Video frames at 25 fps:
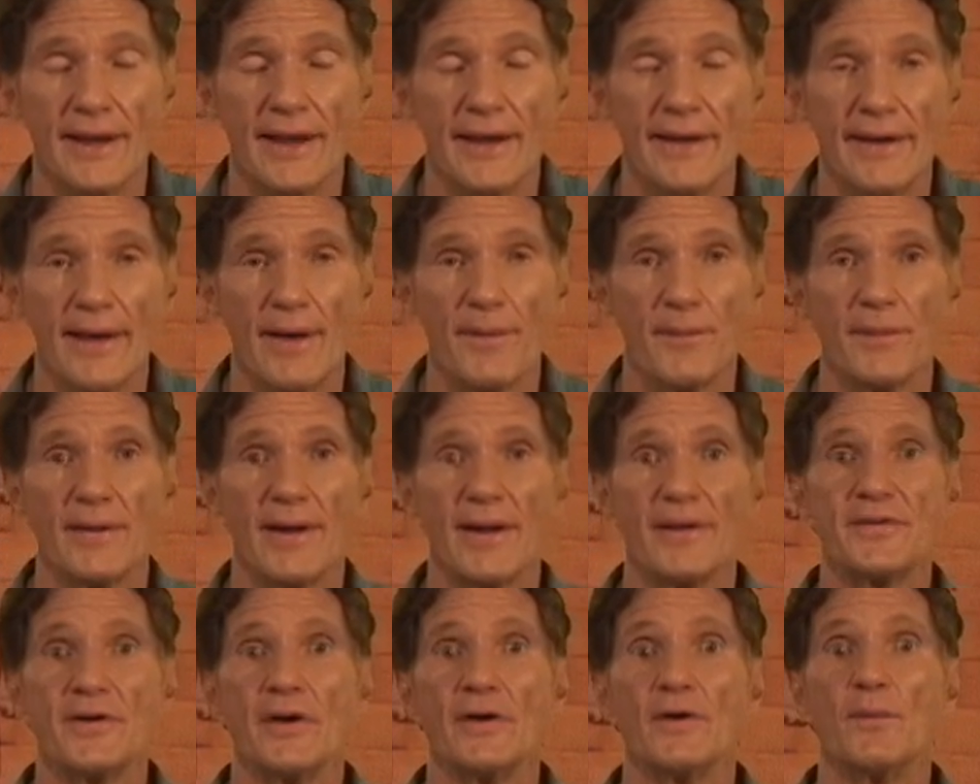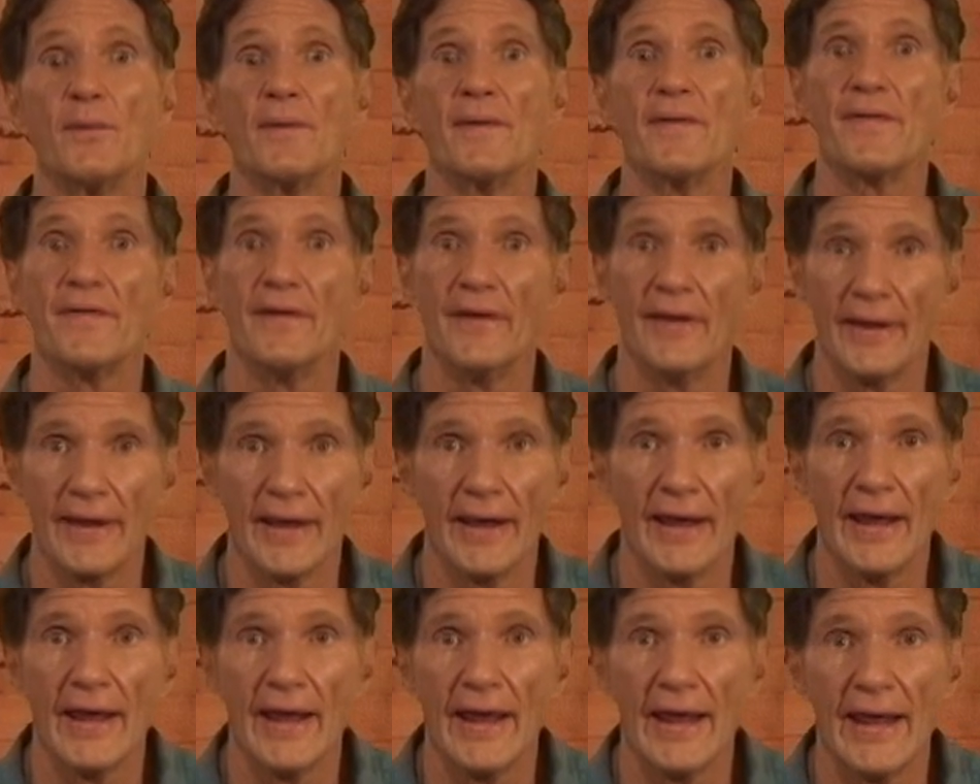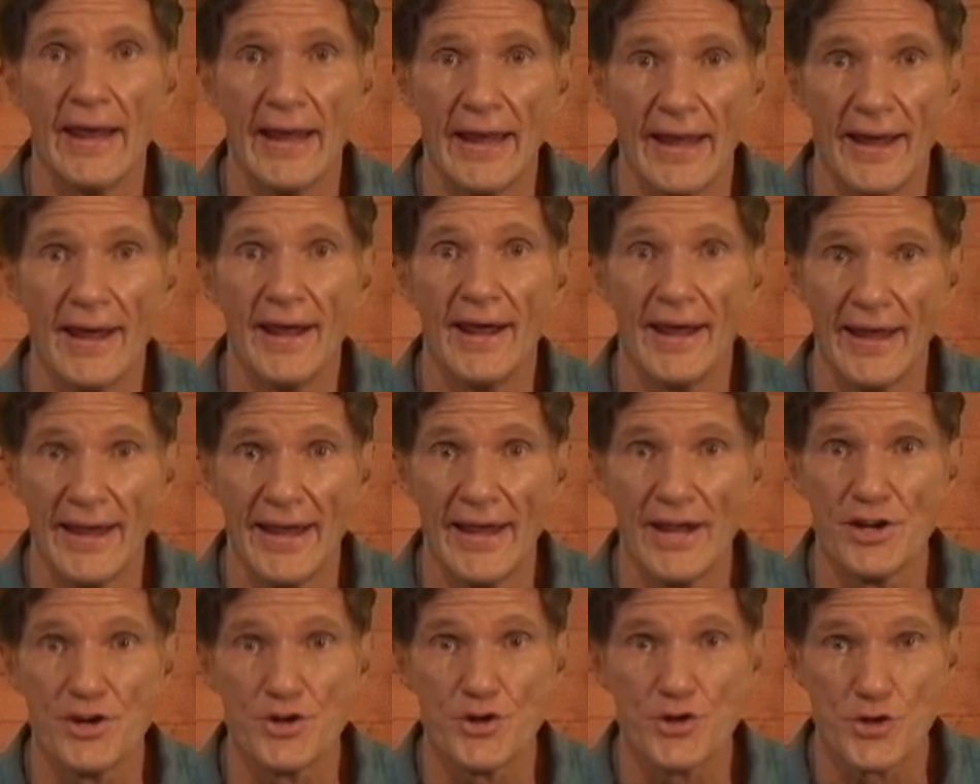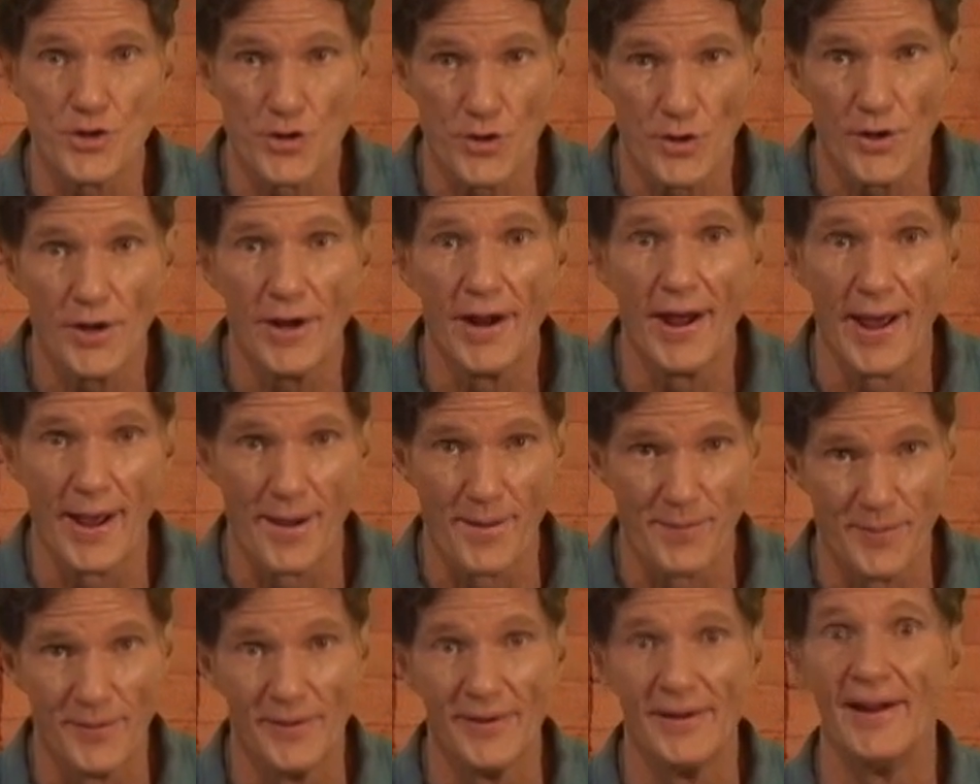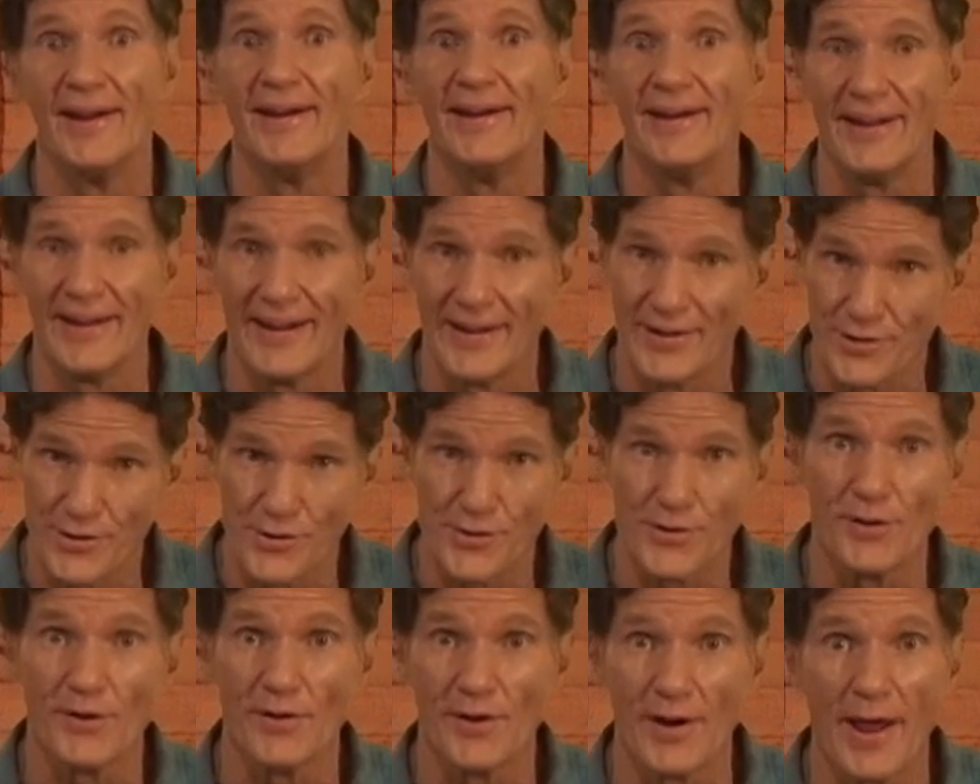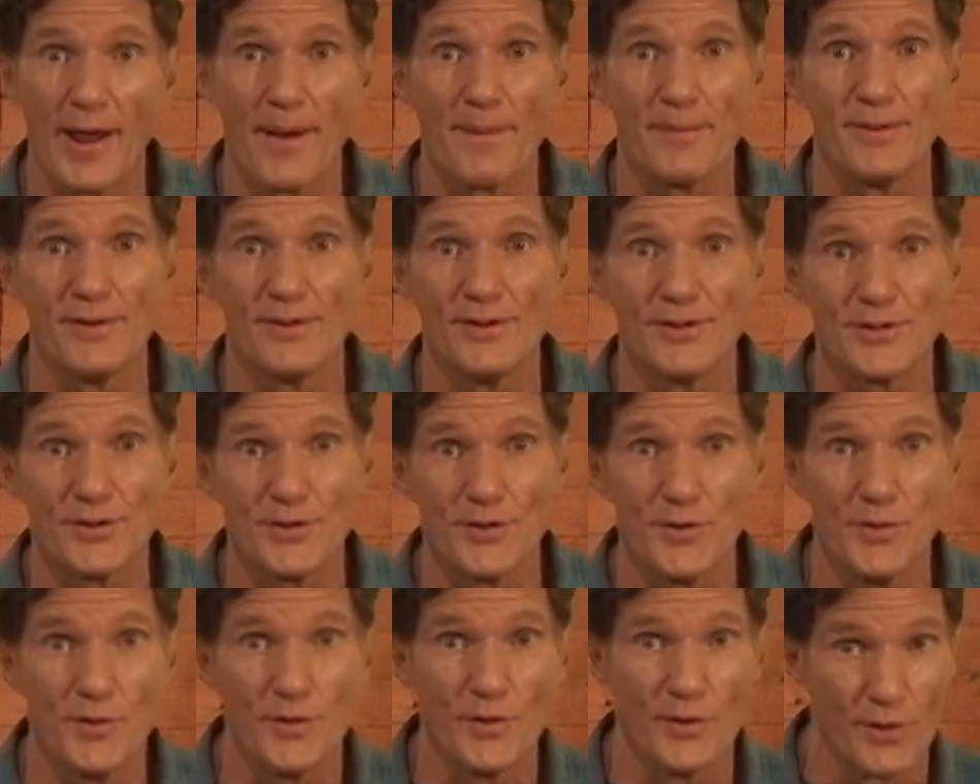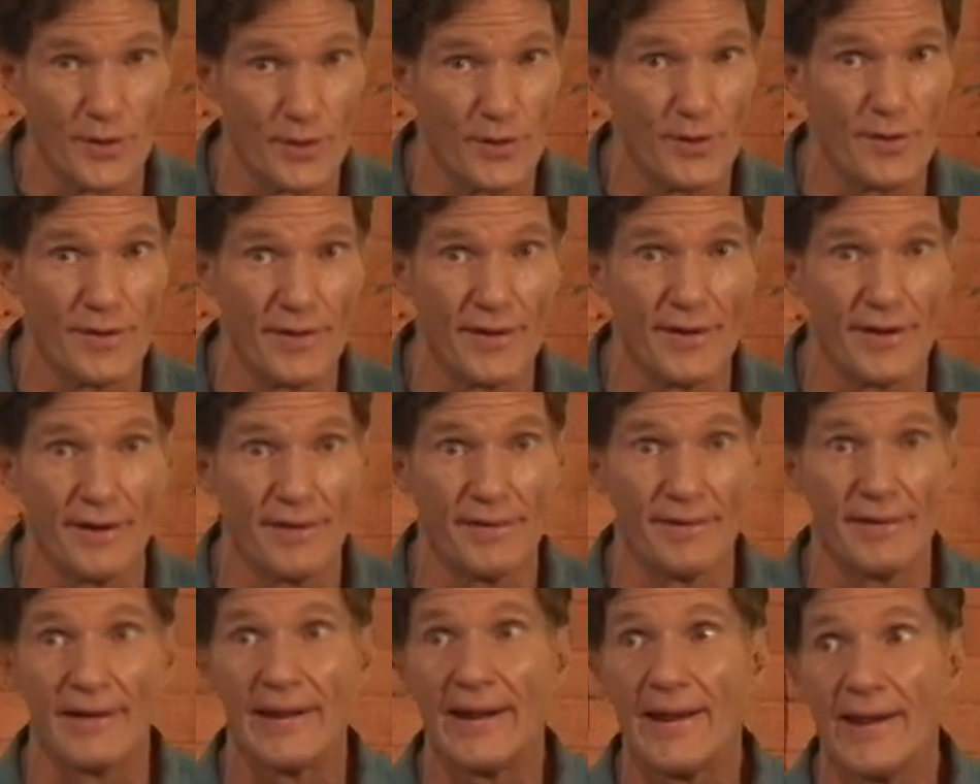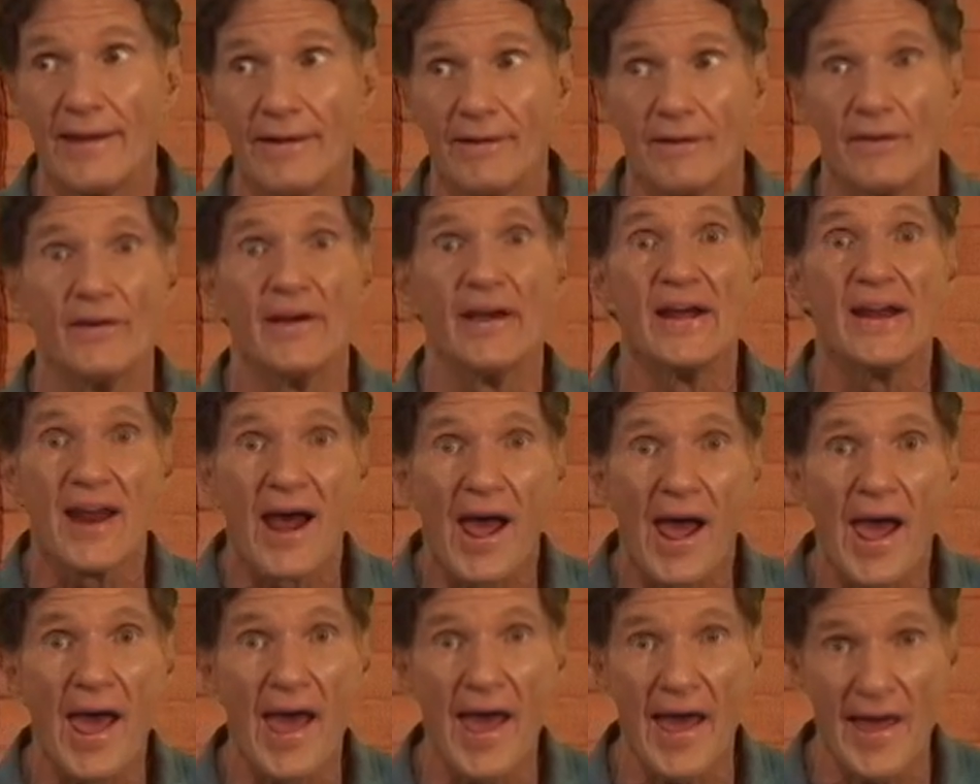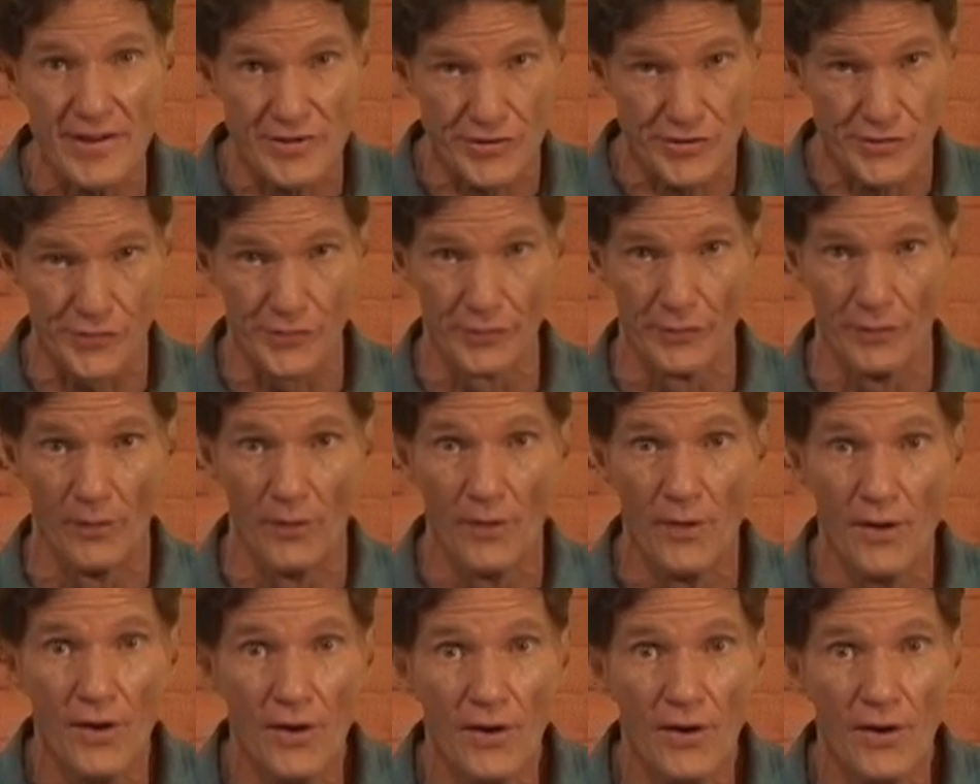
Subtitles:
Yeah, well, I'll tell you one thing. It should happen, and it should happen sooner than later. It has to.